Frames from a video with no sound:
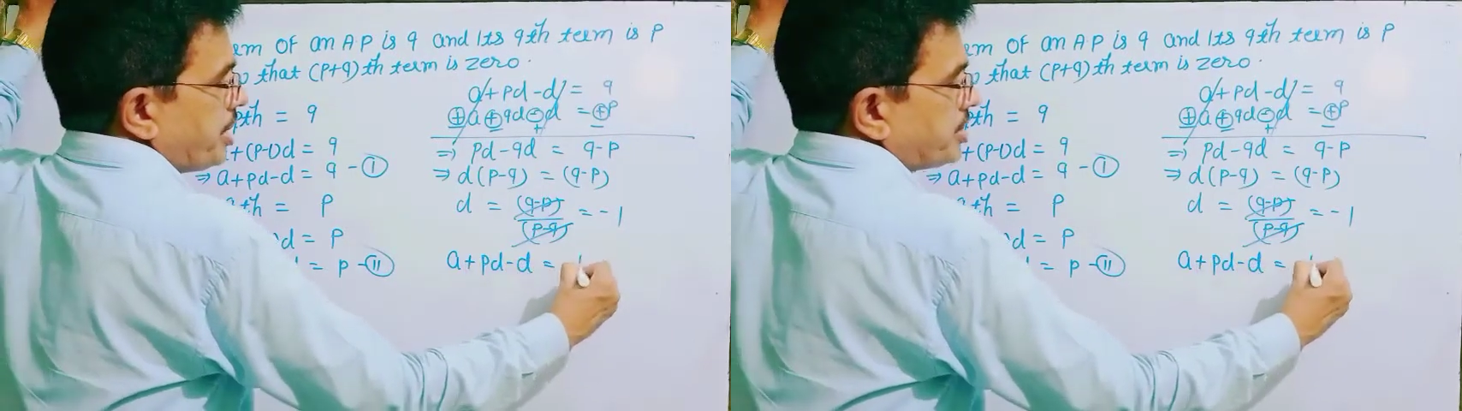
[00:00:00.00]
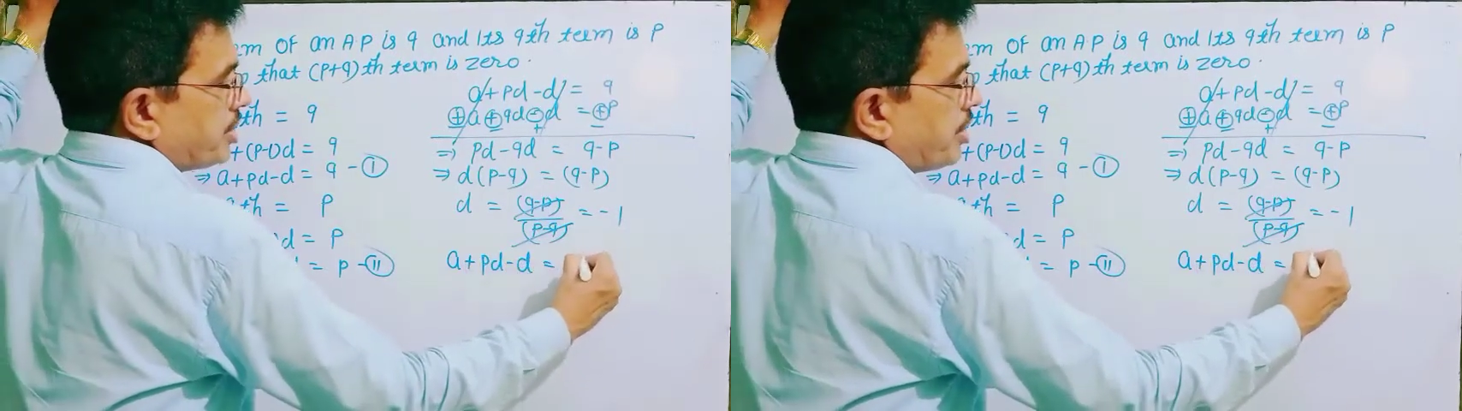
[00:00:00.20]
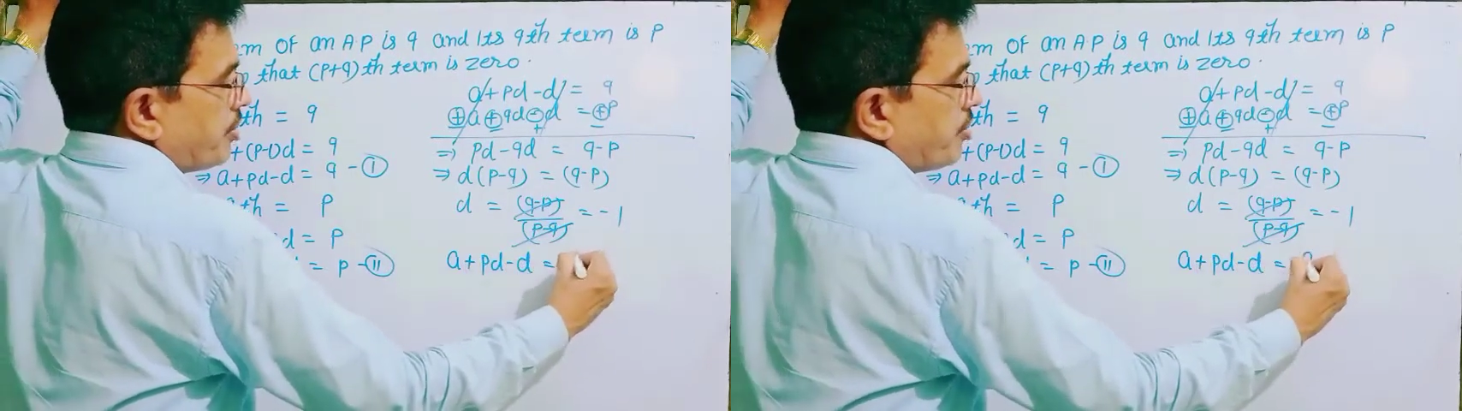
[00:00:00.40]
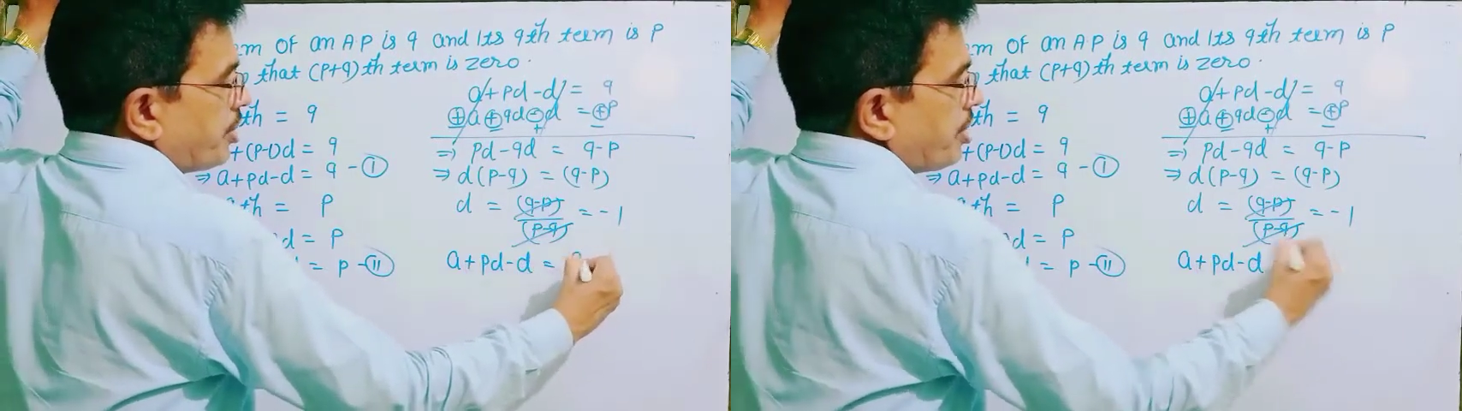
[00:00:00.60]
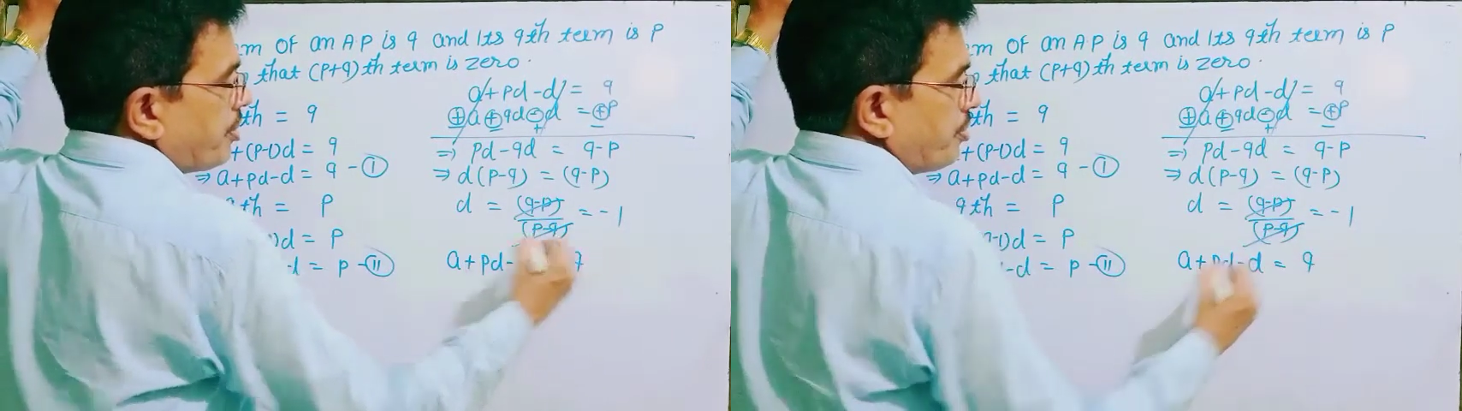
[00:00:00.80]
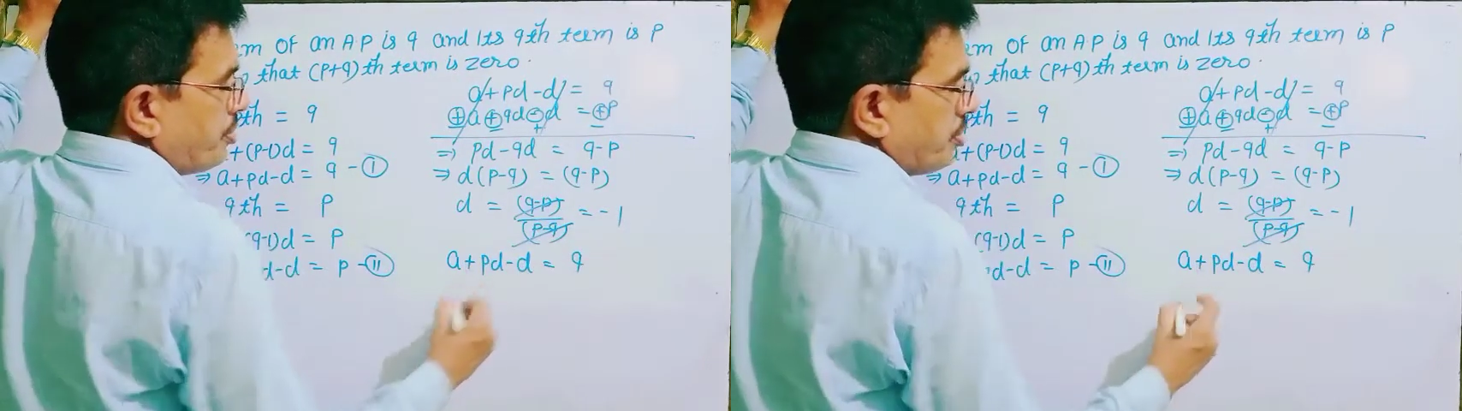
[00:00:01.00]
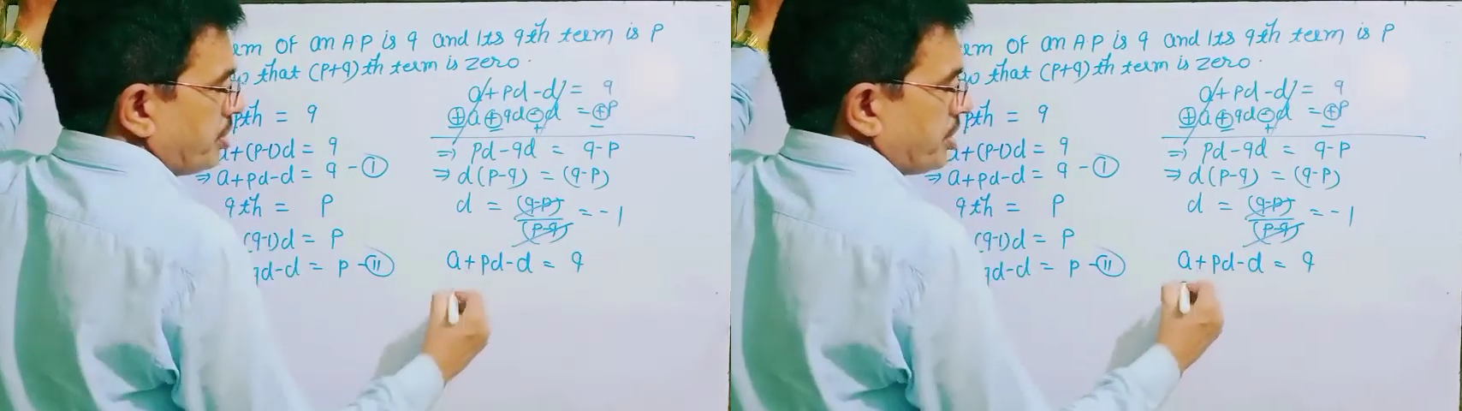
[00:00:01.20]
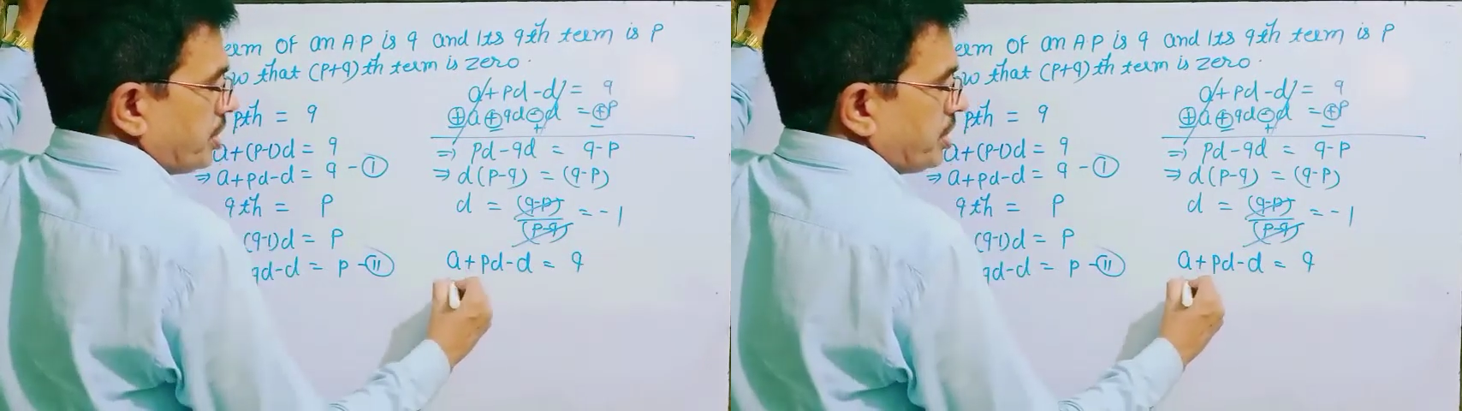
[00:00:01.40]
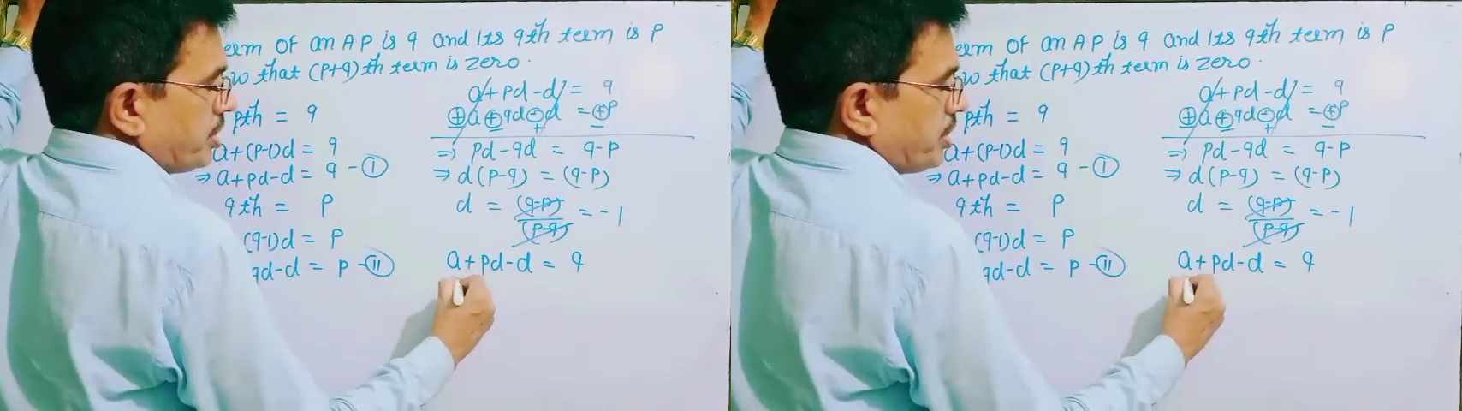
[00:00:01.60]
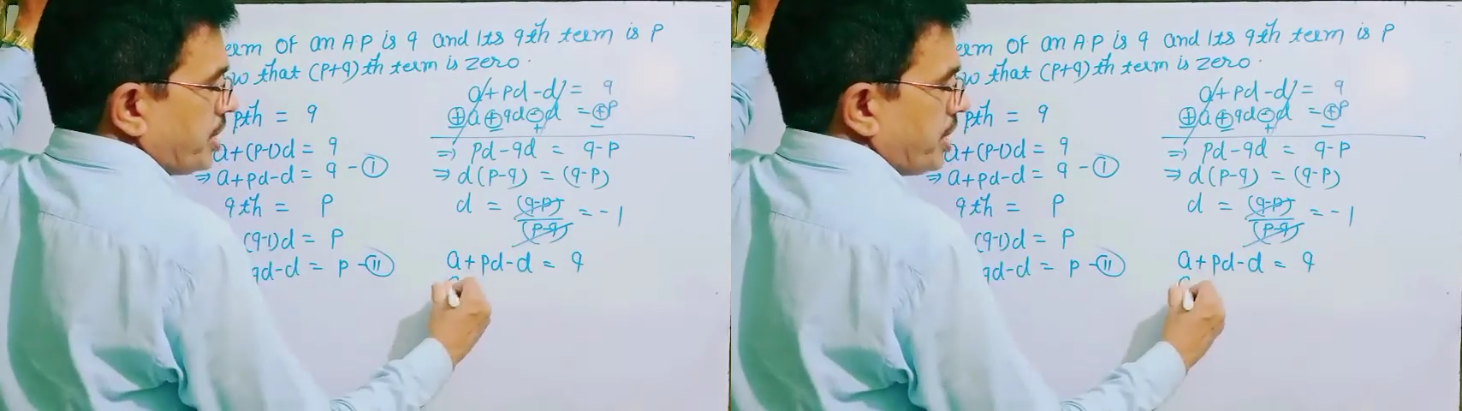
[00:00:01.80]
D is equal to Q.
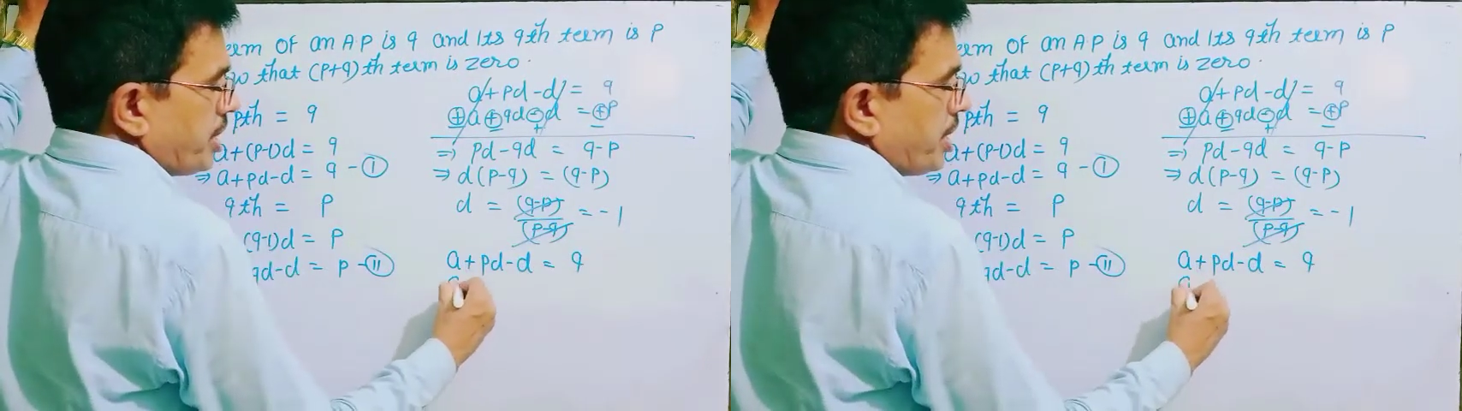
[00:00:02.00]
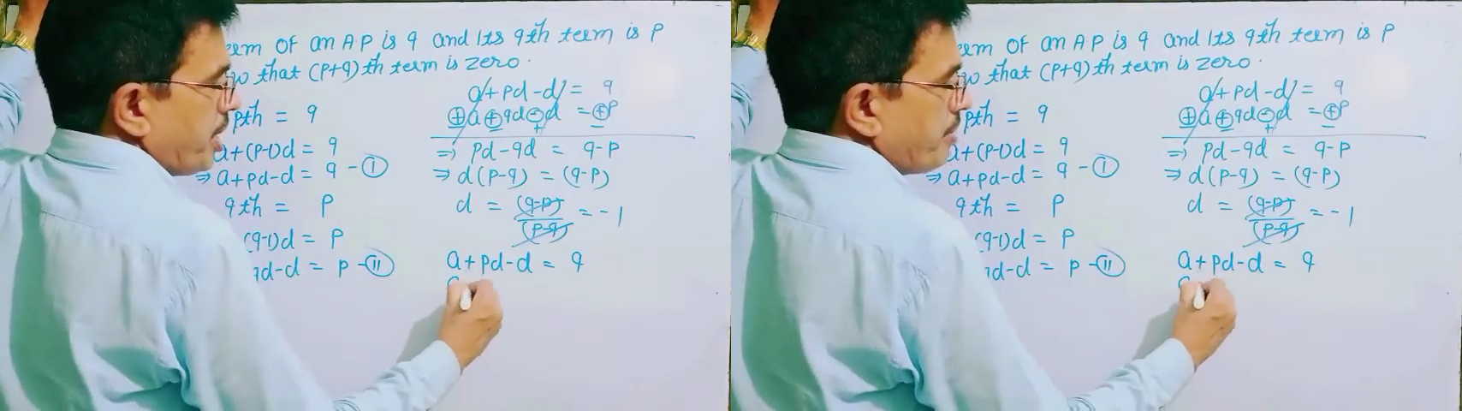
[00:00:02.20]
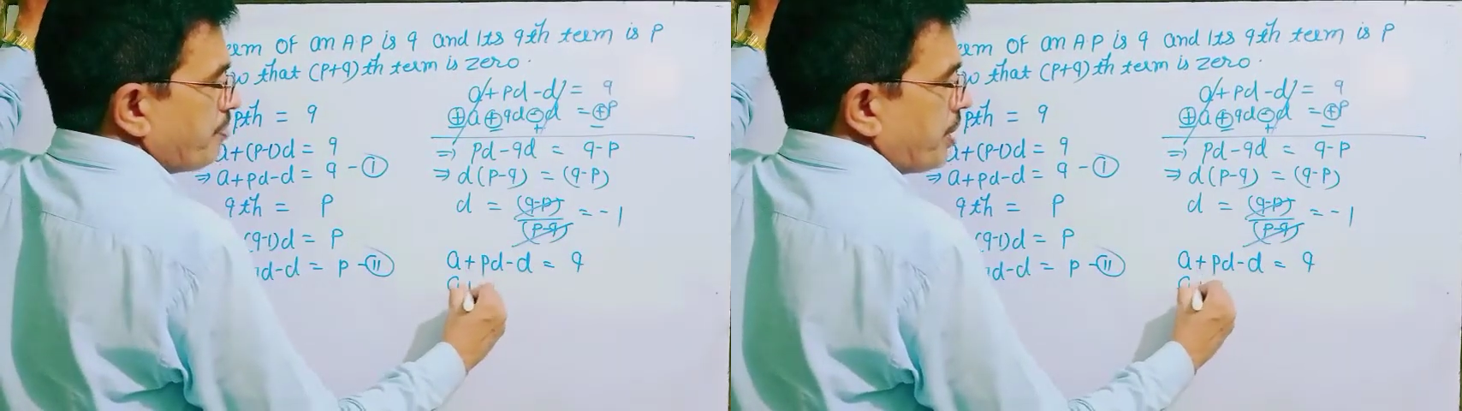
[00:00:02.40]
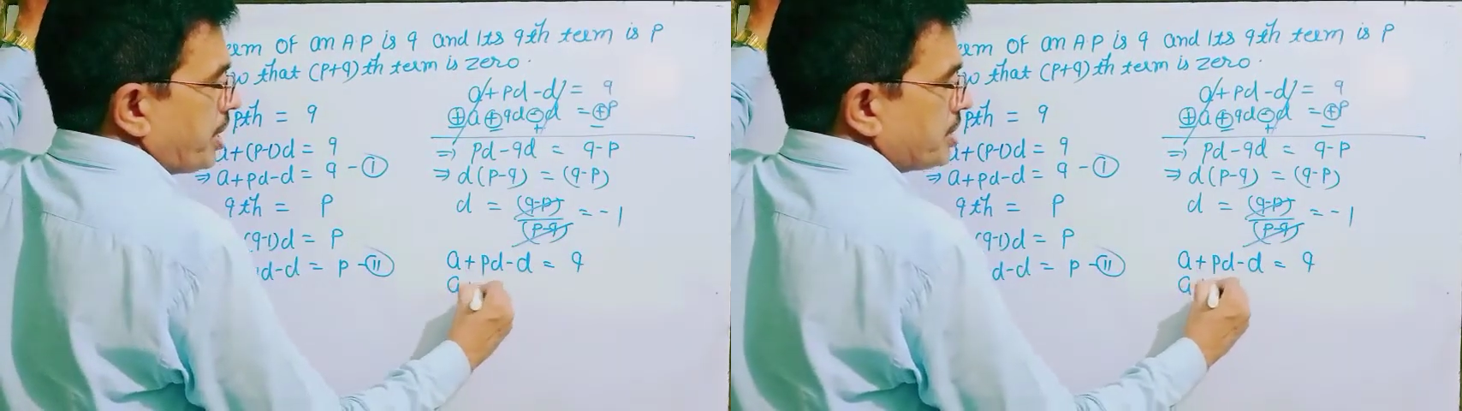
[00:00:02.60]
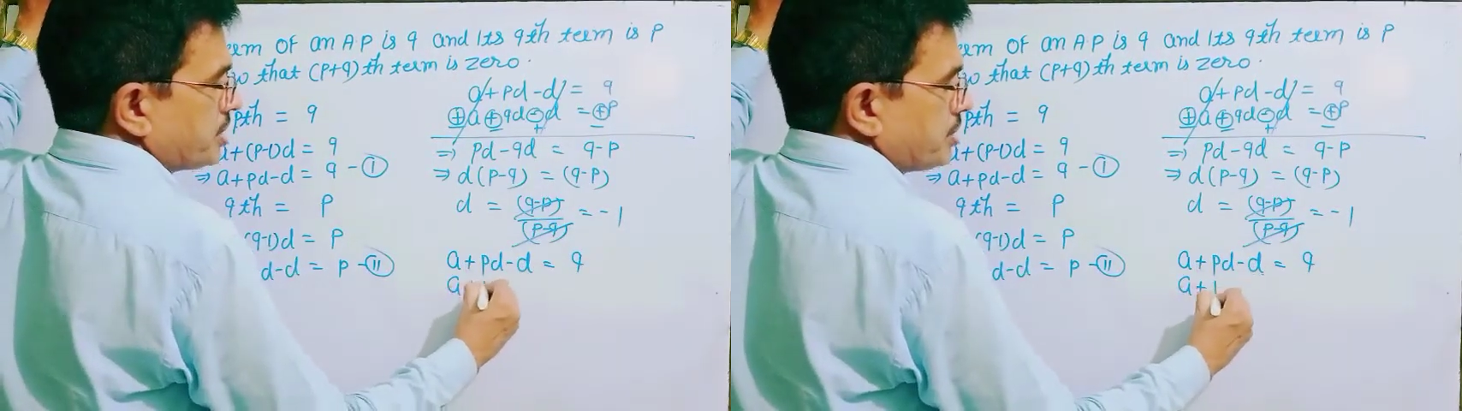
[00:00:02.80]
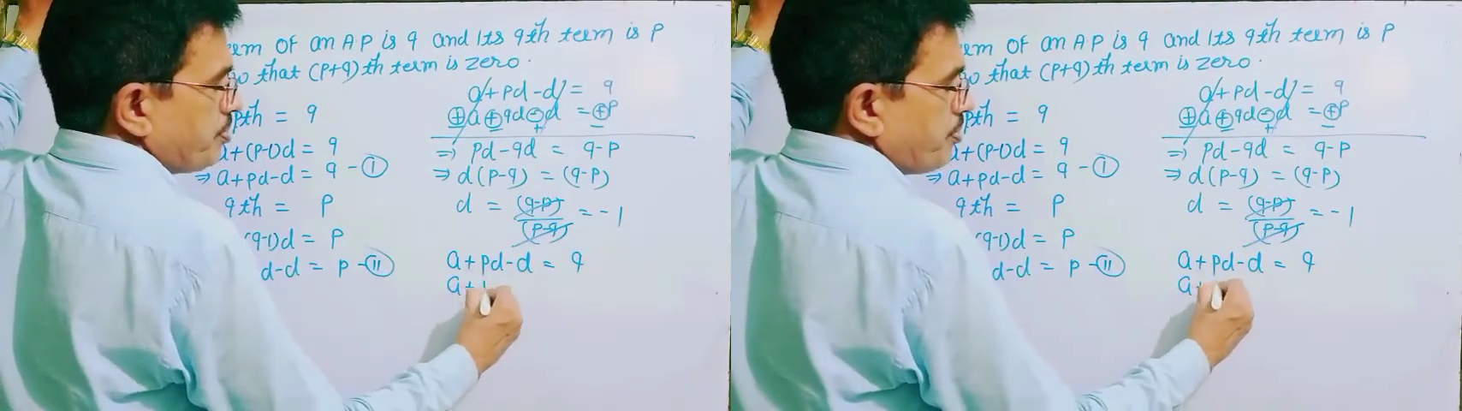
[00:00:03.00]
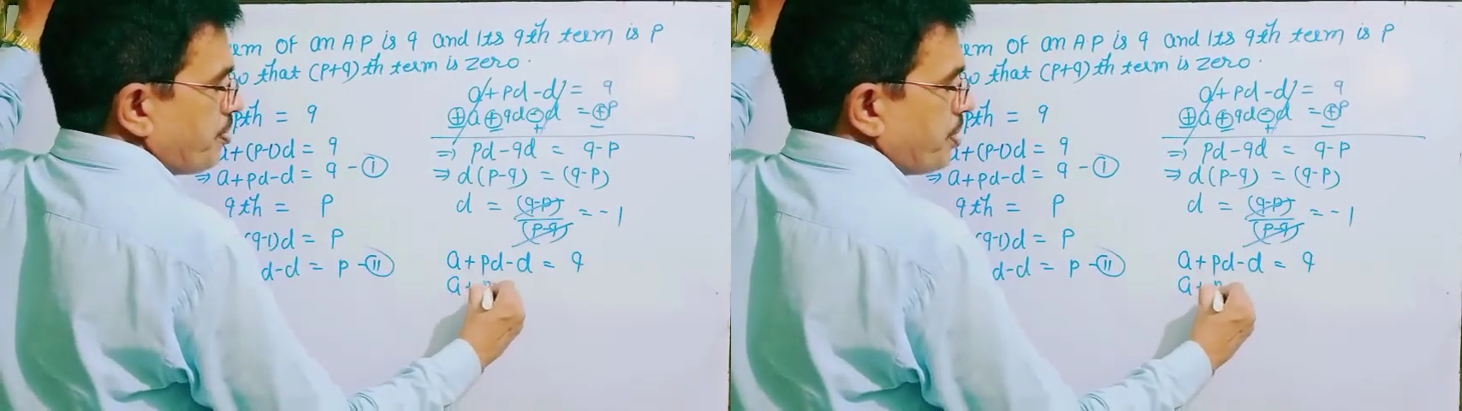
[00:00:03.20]
Then A plus